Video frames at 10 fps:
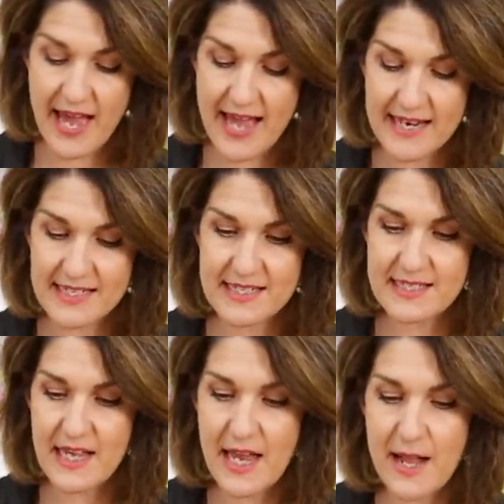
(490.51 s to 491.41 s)

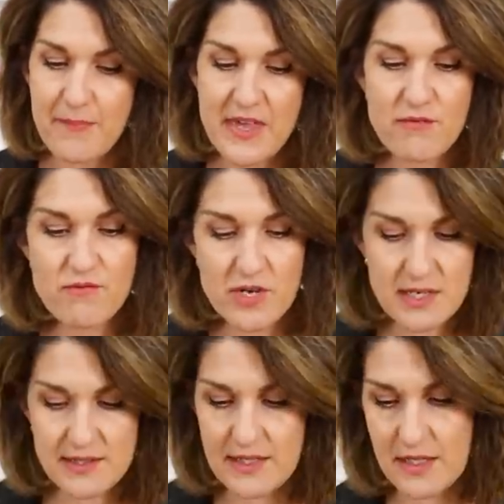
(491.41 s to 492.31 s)
And it
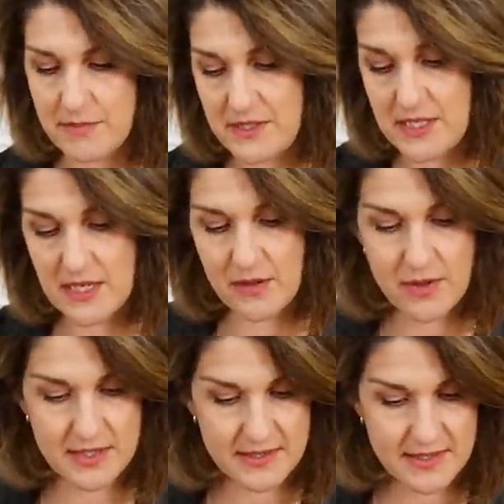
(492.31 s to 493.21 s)
runs up to
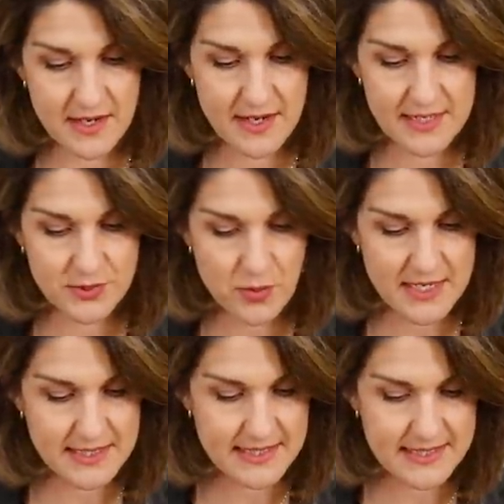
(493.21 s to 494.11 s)
a size
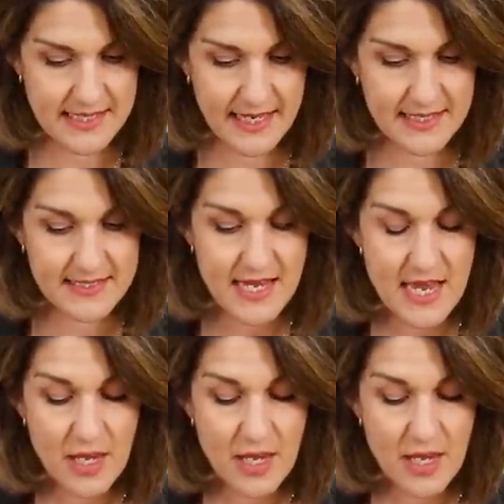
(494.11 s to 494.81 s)
26,